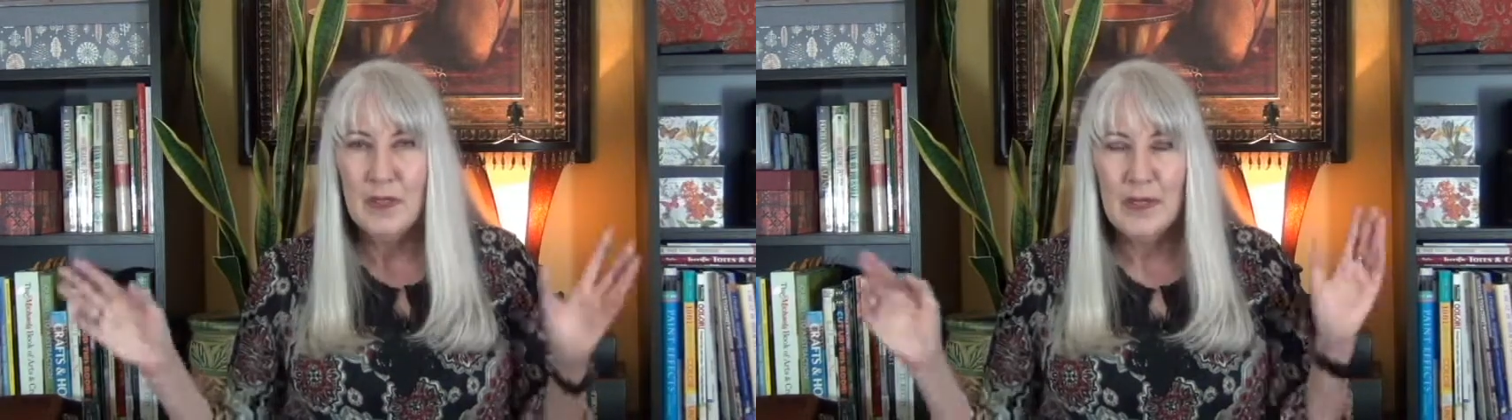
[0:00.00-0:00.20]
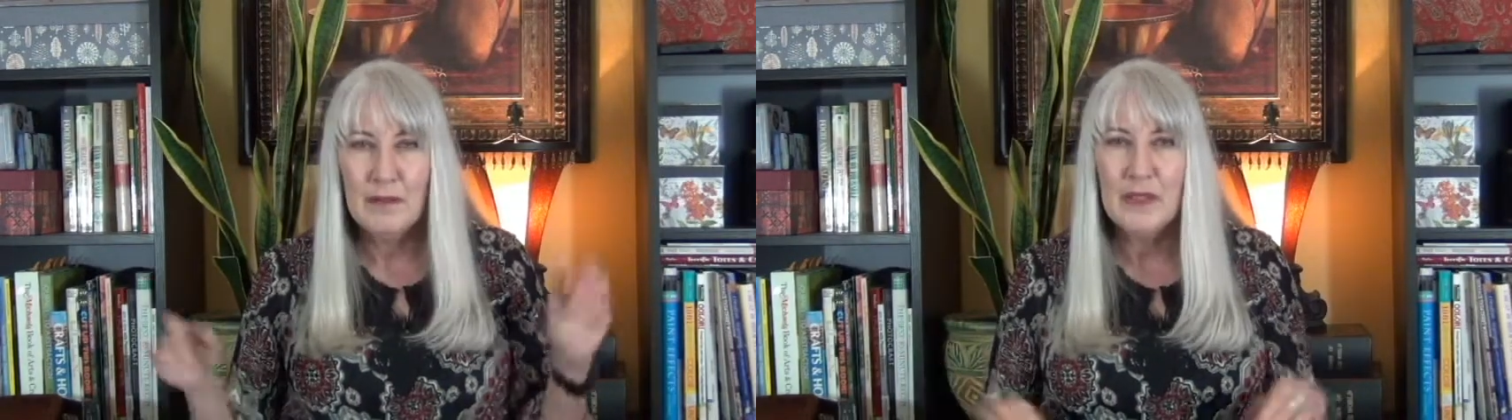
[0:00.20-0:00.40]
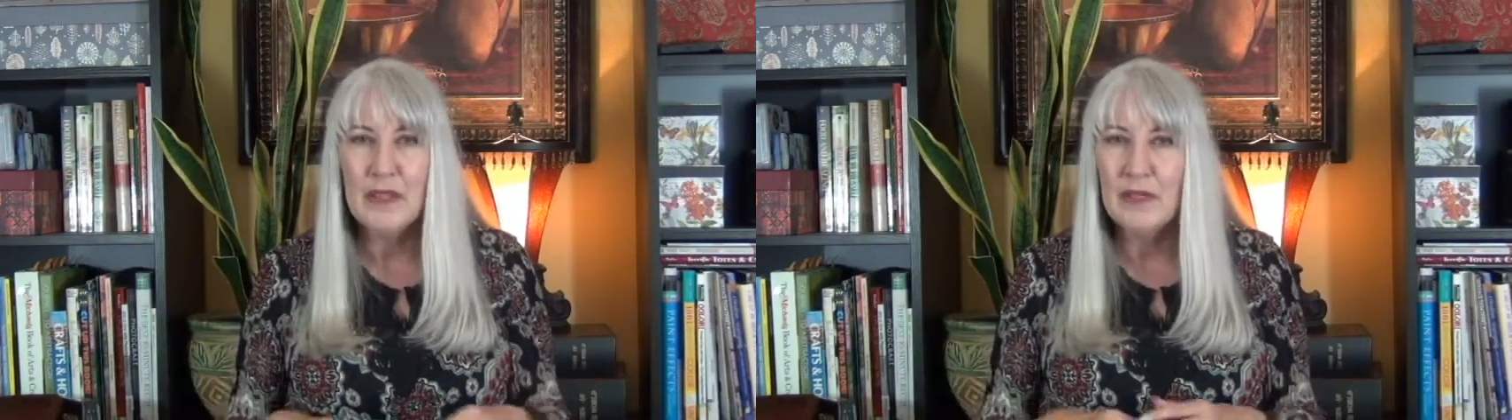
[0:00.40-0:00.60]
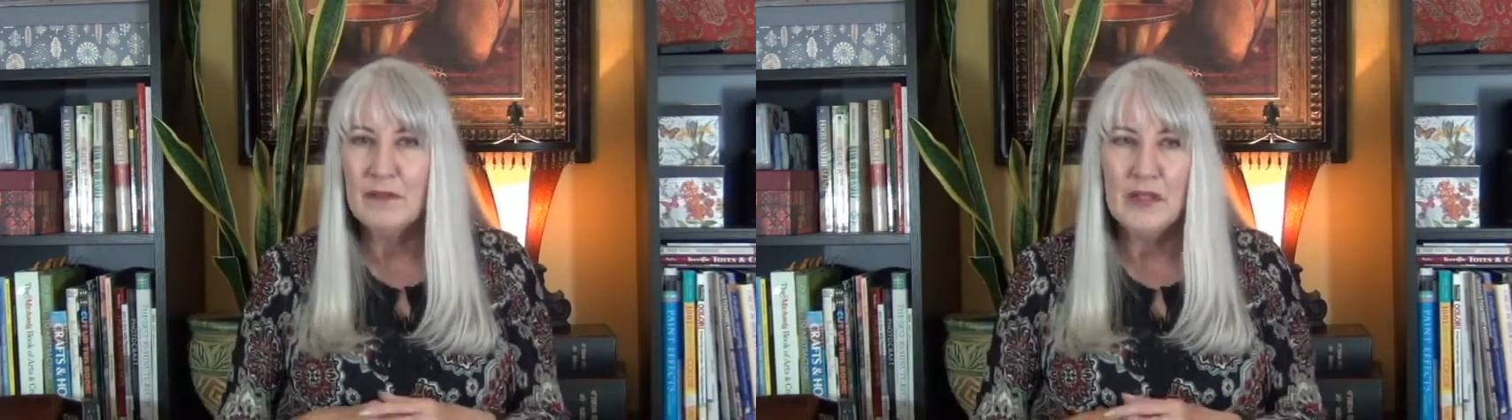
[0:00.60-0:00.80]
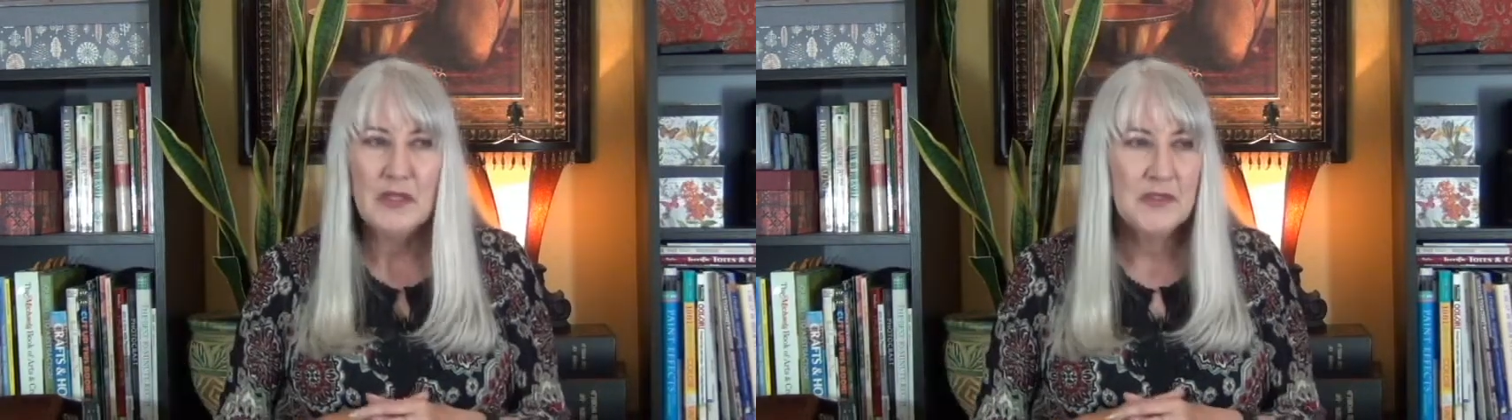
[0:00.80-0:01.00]
everything, your
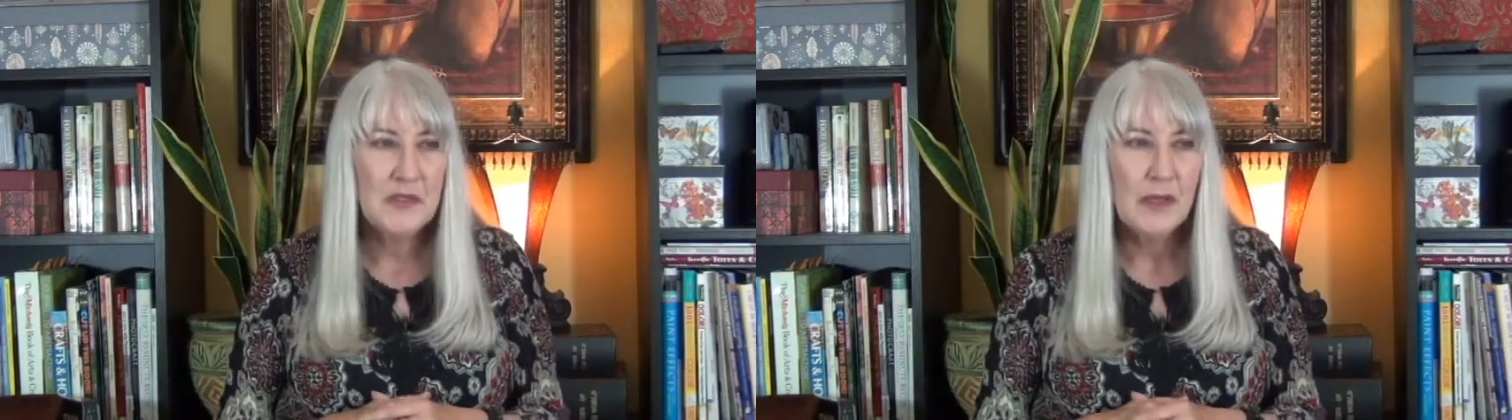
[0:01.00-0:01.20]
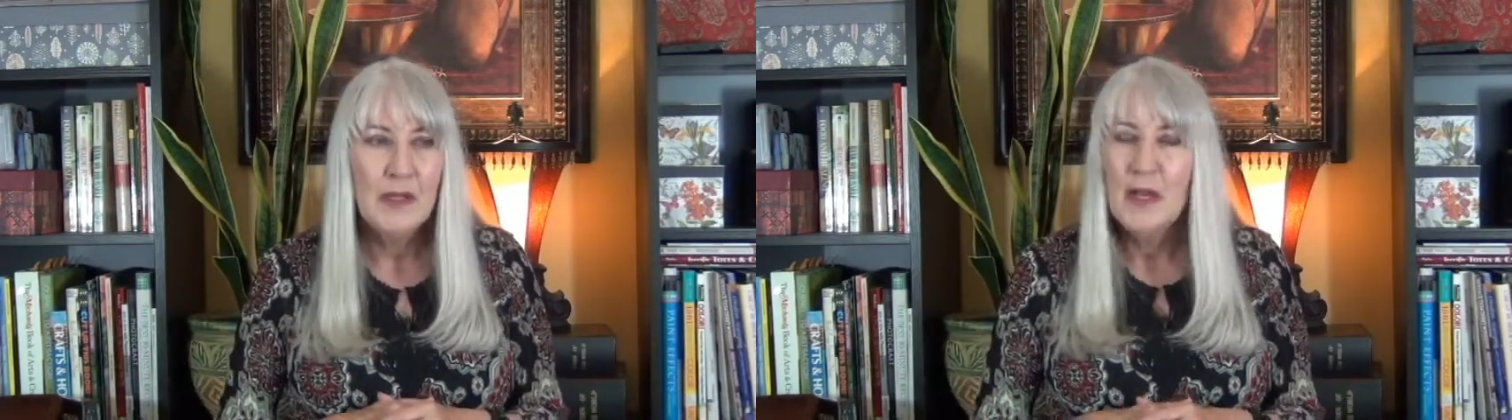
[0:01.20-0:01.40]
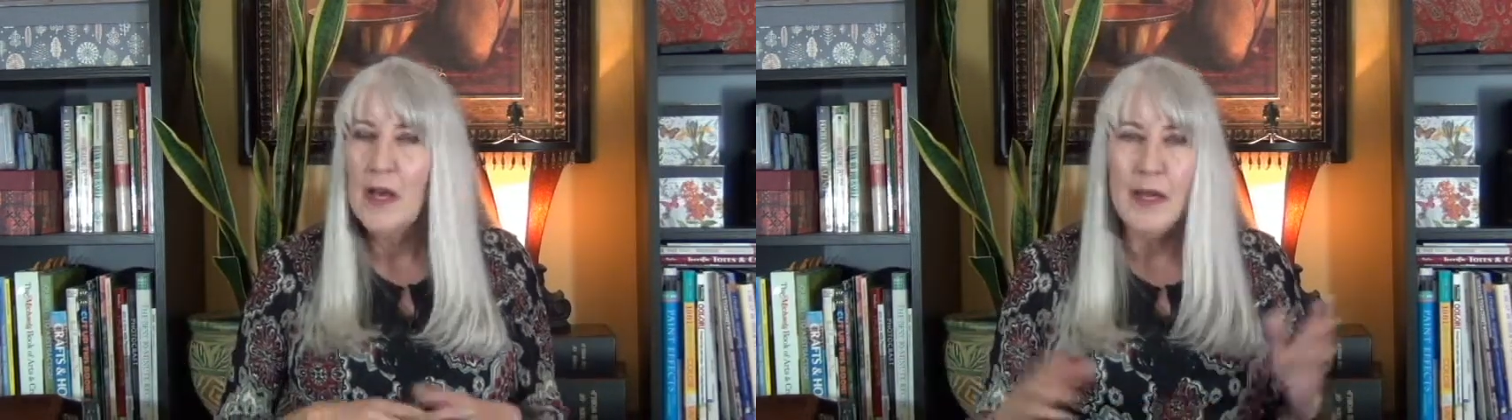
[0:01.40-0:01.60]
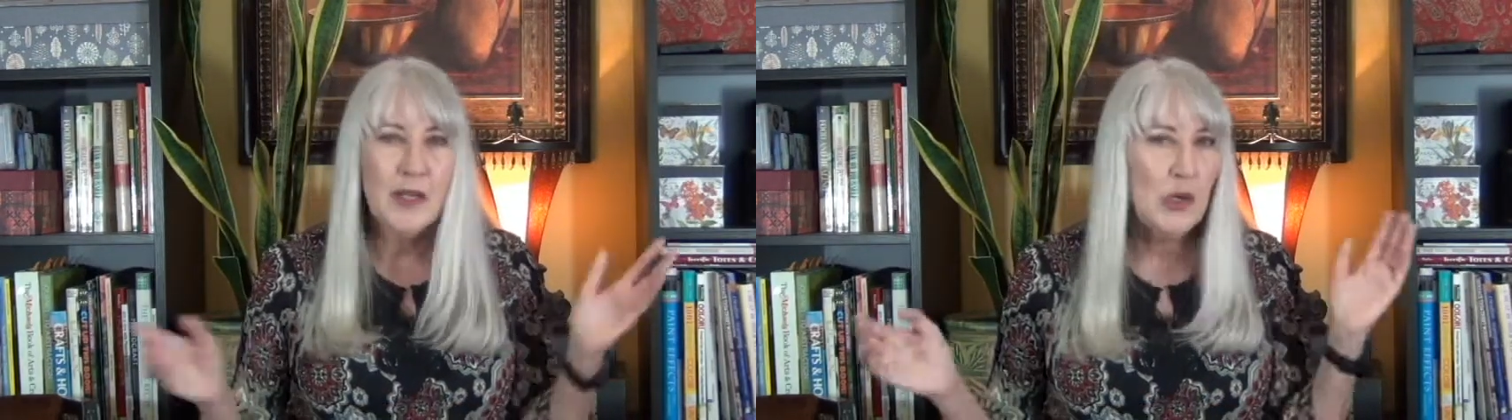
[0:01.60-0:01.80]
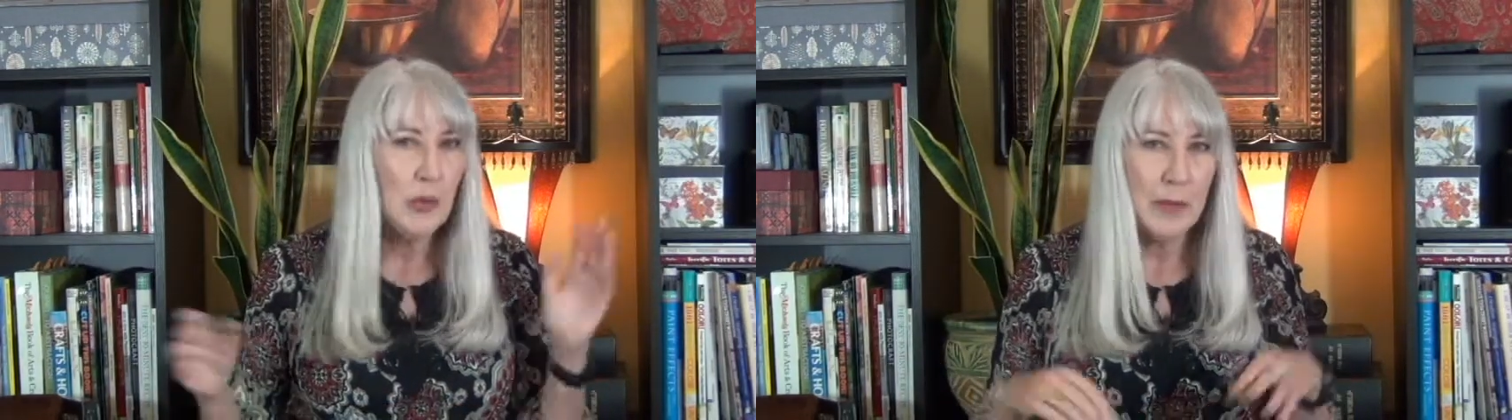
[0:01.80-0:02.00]
videos, all. I
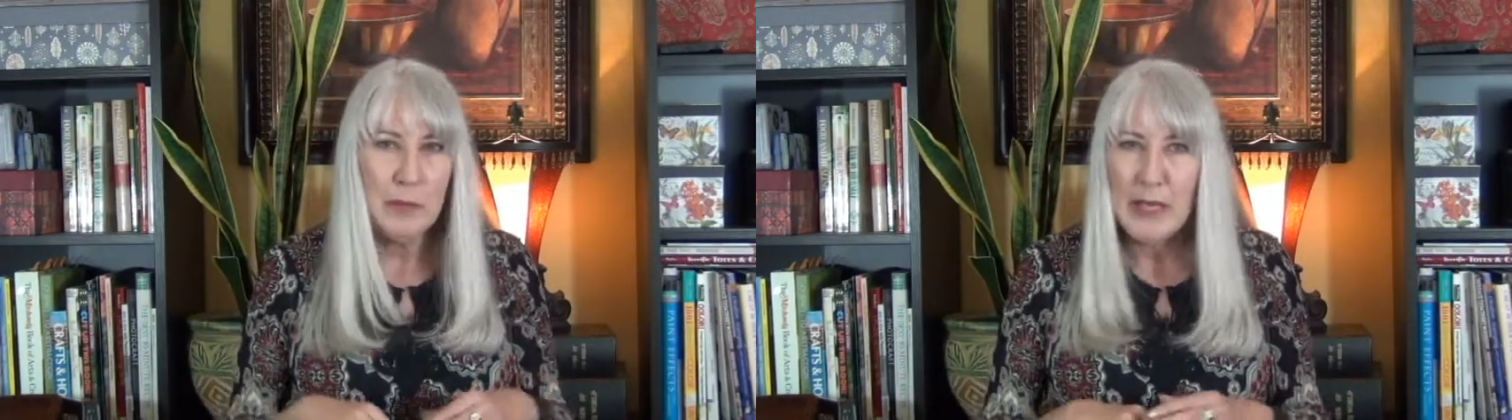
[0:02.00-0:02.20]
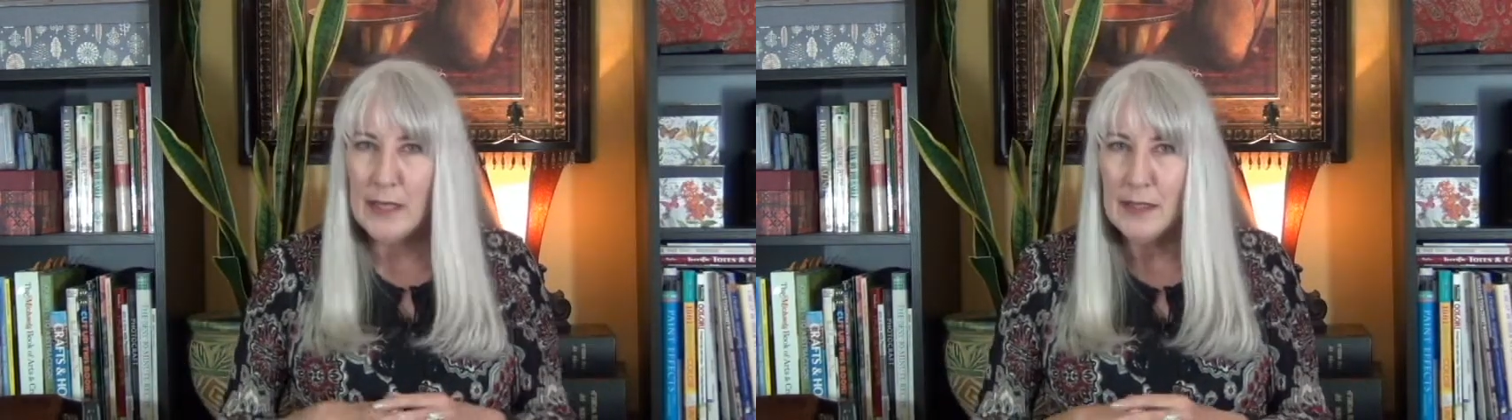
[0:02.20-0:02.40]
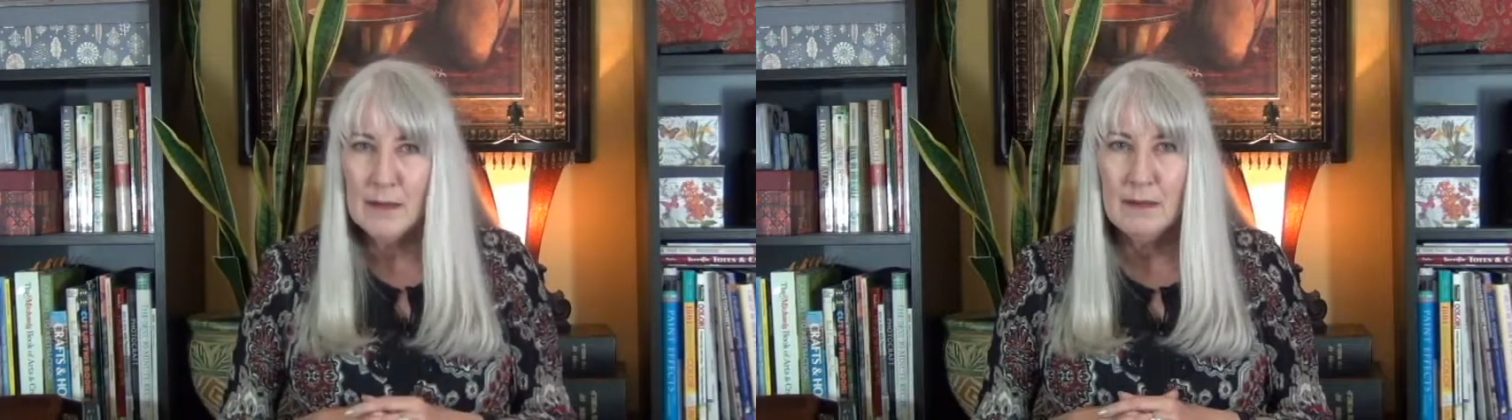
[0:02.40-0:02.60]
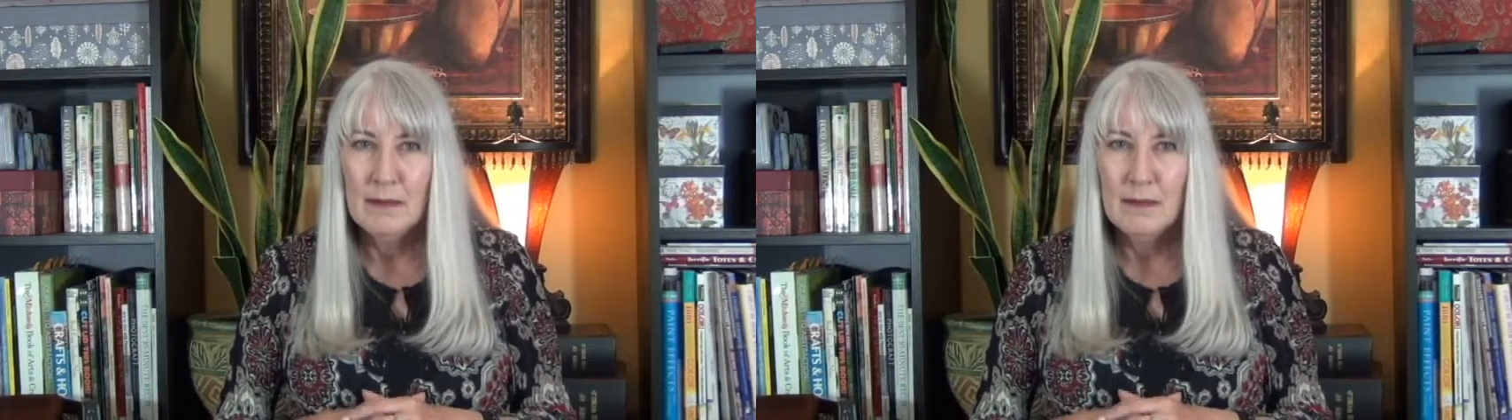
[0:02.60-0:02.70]
go way back.